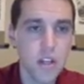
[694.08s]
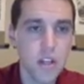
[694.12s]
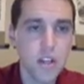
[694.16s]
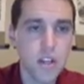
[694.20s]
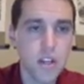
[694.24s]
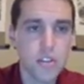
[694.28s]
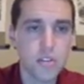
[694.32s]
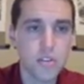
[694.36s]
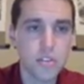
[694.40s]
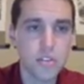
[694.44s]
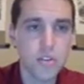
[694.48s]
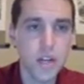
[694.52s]

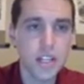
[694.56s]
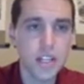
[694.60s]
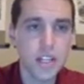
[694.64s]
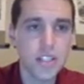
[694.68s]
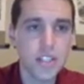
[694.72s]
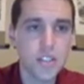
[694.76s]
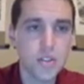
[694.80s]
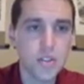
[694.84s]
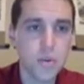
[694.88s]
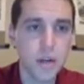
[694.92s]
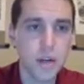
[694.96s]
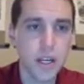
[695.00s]
So 2x
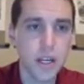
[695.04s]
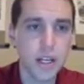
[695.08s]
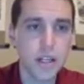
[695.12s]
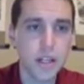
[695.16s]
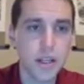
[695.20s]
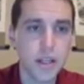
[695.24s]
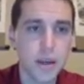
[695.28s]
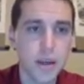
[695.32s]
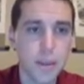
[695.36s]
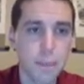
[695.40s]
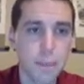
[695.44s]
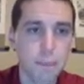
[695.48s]

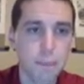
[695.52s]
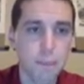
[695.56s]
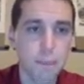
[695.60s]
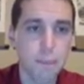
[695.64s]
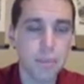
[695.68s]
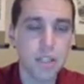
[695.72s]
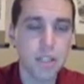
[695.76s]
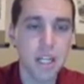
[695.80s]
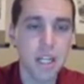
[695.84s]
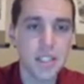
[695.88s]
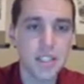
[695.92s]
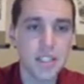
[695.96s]
squared
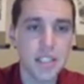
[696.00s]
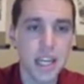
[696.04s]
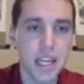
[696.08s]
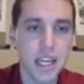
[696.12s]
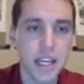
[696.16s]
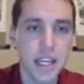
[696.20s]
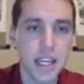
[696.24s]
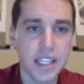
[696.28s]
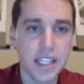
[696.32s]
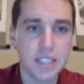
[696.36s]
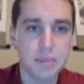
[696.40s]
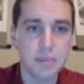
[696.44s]
plus
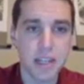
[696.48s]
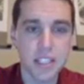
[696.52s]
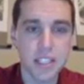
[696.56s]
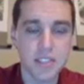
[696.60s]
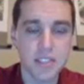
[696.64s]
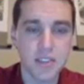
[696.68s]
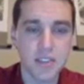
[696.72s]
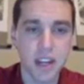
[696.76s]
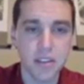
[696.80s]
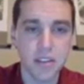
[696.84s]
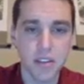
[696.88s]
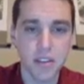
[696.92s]
9x minus
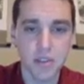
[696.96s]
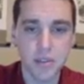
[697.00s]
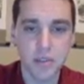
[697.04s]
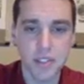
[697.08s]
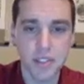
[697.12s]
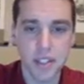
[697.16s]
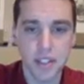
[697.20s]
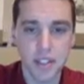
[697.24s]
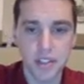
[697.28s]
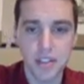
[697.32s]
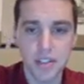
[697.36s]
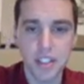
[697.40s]
5 equals
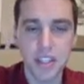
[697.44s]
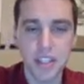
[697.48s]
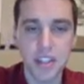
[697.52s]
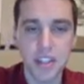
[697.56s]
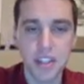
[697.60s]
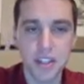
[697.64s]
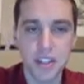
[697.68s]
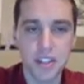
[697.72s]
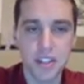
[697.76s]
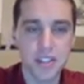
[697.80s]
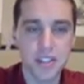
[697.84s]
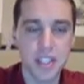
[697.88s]
0. You sit
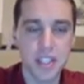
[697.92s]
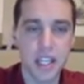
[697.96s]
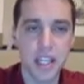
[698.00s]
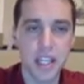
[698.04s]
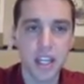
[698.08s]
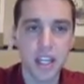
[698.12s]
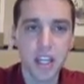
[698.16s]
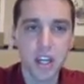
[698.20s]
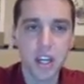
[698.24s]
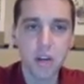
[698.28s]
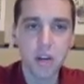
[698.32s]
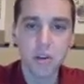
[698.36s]
there and you
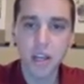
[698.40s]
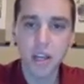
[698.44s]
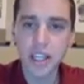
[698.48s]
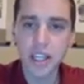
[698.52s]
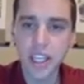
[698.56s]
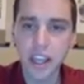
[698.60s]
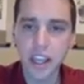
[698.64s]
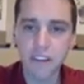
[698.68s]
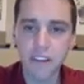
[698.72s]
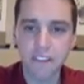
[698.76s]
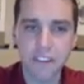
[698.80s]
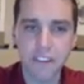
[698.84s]
say, well, I
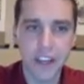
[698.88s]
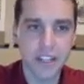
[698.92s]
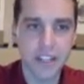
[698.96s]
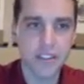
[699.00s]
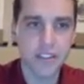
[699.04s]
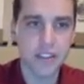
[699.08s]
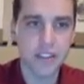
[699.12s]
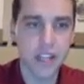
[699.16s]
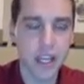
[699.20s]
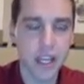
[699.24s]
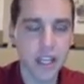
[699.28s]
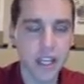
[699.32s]
can't
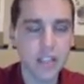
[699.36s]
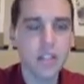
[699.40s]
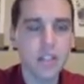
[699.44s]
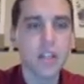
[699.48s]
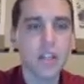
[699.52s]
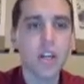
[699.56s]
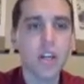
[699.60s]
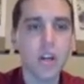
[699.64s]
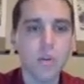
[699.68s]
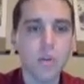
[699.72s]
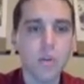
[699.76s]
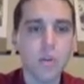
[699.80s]
factor that.
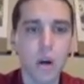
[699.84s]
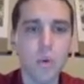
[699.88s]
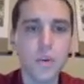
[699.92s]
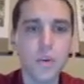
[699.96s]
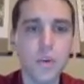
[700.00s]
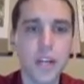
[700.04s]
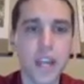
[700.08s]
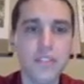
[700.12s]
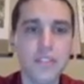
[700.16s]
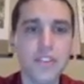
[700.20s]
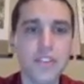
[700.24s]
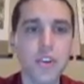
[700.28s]
Well,
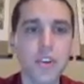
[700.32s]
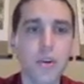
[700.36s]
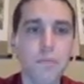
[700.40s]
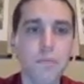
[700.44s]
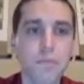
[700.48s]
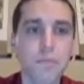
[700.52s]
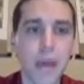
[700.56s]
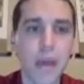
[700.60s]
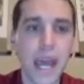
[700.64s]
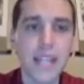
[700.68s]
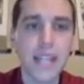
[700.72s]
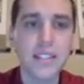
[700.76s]
we have to go
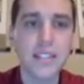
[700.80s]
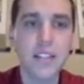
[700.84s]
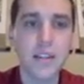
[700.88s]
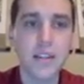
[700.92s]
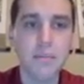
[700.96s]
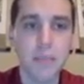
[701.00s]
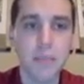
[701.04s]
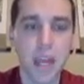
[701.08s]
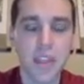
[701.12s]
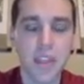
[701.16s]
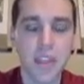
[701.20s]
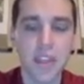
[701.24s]
back to the
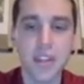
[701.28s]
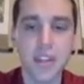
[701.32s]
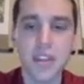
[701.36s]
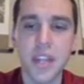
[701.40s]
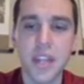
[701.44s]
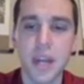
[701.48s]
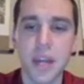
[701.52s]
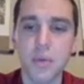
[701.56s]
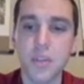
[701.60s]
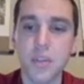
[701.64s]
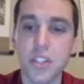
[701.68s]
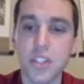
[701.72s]
method
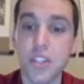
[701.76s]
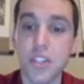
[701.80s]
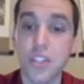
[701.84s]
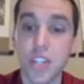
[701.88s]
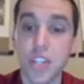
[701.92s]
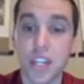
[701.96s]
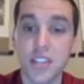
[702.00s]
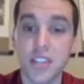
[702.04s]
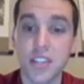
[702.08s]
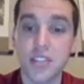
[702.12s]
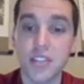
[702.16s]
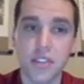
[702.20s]
that we
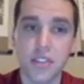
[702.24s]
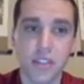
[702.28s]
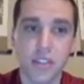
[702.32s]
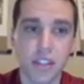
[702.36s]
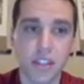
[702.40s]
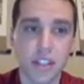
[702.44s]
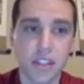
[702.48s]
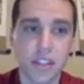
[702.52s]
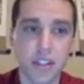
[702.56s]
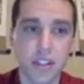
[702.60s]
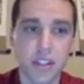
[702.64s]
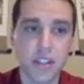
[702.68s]
just
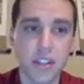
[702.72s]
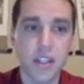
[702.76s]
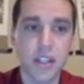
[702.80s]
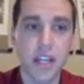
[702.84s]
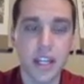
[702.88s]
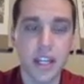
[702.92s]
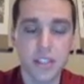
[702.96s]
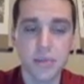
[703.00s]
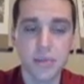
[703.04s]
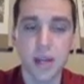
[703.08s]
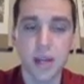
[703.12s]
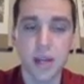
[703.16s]
learned.
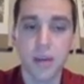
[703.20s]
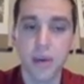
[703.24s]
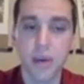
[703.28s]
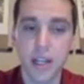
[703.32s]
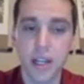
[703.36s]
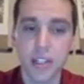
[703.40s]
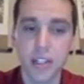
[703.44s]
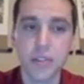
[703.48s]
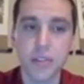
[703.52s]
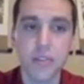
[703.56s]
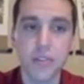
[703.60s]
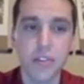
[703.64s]
That's why I
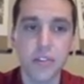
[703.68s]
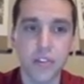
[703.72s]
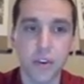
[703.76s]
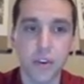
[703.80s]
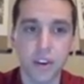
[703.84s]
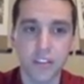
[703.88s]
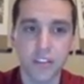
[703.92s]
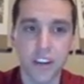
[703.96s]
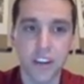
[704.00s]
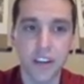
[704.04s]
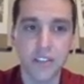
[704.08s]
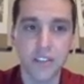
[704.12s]
want to do
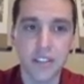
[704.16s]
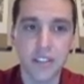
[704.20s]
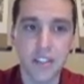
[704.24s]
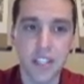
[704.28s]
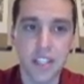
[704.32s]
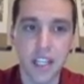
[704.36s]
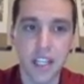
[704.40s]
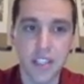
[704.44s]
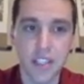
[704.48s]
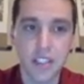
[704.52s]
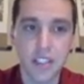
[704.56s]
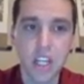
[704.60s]
4, 5, and
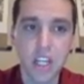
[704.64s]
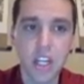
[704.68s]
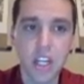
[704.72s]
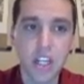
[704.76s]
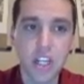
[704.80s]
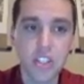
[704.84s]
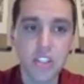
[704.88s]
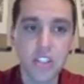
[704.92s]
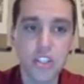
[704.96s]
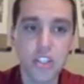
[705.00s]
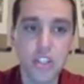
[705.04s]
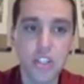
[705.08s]
6.
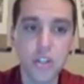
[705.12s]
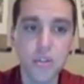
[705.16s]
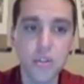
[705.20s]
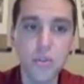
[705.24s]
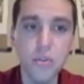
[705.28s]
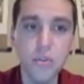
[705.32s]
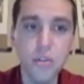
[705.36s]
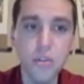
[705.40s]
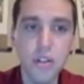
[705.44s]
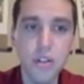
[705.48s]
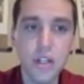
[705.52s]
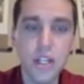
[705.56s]

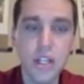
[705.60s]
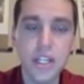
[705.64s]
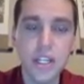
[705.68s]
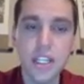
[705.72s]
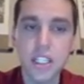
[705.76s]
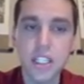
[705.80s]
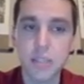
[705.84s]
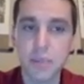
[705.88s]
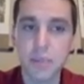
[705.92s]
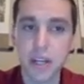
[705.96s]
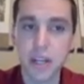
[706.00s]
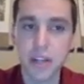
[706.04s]
2
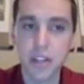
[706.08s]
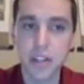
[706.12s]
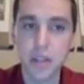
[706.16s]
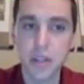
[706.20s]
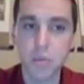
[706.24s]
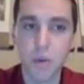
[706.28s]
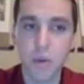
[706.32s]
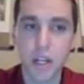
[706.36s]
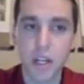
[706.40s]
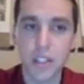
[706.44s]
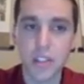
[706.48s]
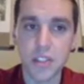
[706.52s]
is bigger
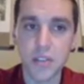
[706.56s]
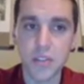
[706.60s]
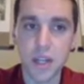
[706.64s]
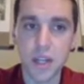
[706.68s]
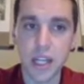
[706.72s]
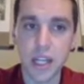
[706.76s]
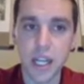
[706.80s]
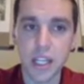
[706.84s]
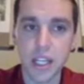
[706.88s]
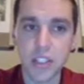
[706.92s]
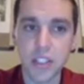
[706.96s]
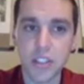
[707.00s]
than 1, so I
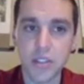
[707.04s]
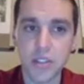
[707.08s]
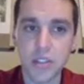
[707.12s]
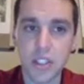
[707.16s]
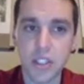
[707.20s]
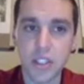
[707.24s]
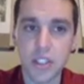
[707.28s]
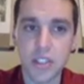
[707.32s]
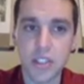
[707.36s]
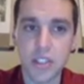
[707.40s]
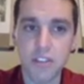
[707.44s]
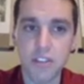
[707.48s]
got to do
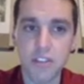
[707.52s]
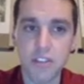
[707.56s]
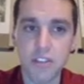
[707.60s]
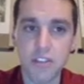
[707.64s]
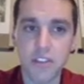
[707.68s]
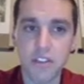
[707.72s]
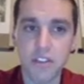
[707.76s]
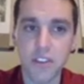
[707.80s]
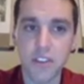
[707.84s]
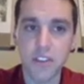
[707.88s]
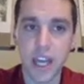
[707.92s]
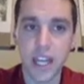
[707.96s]
this
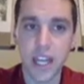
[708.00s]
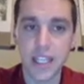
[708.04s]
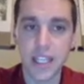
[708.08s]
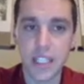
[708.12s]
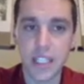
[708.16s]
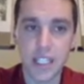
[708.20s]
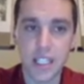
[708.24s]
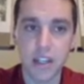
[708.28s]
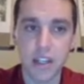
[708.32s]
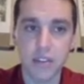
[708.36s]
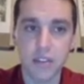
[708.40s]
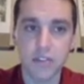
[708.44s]

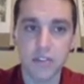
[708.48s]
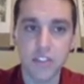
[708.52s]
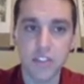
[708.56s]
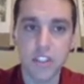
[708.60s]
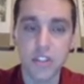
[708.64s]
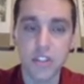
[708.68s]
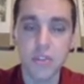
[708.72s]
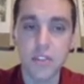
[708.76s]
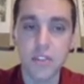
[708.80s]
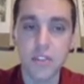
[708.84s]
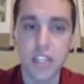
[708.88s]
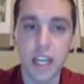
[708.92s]
idea of
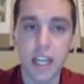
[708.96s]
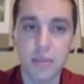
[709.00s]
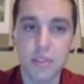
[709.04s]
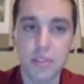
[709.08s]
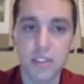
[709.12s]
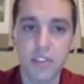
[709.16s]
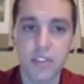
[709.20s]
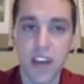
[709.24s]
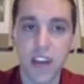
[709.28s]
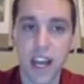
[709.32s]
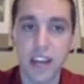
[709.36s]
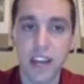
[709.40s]
2
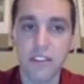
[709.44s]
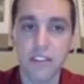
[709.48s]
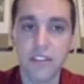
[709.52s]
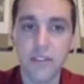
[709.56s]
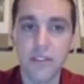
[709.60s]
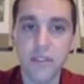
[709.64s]
times 5.